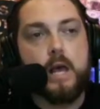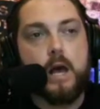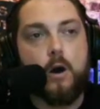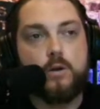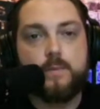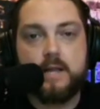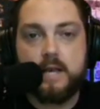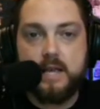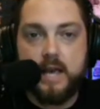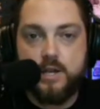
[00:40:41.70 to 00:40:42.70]
ultimately,
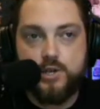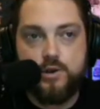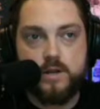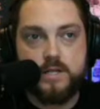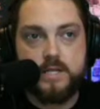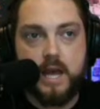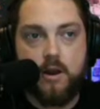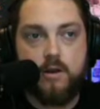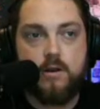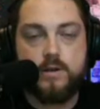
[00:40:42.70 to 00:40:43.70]
the insurance
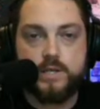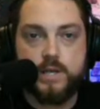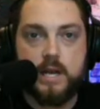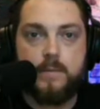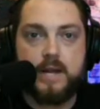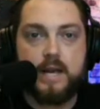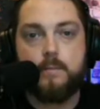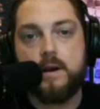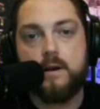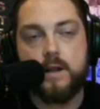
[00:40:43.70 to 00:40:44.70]
carrier sent him an
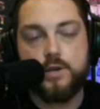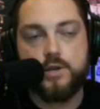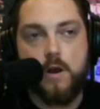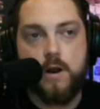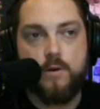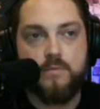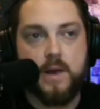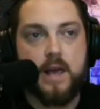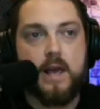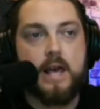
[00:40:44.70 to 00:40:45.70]
email and he shared it with
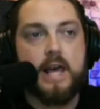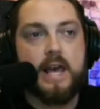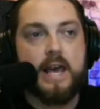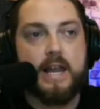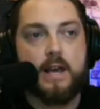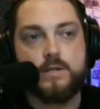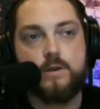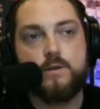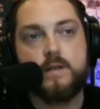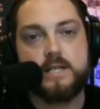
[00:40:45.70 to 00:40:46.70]
me. And he goes,
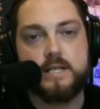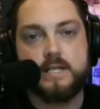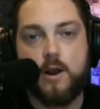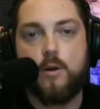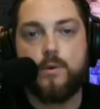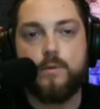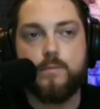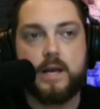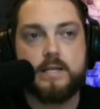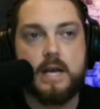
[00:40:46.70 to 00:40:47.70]
dude, this is terrible
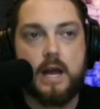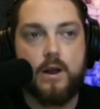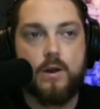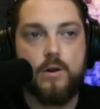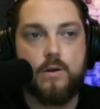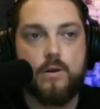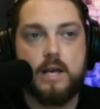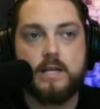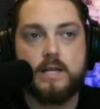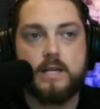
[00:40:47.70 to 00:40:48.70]
because I heard the
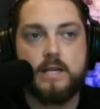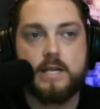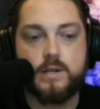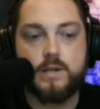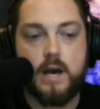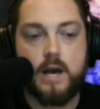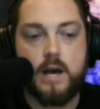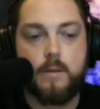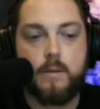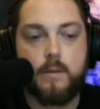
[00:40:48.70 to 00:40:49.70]
entire
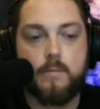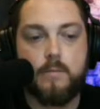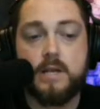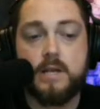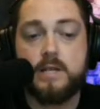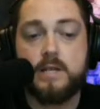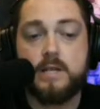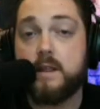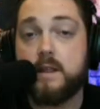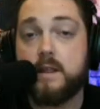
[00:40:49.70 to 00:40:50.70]
time, because me and
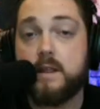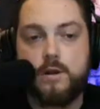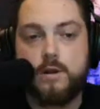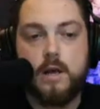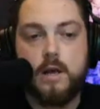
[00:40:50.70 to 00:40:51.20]
the adjuster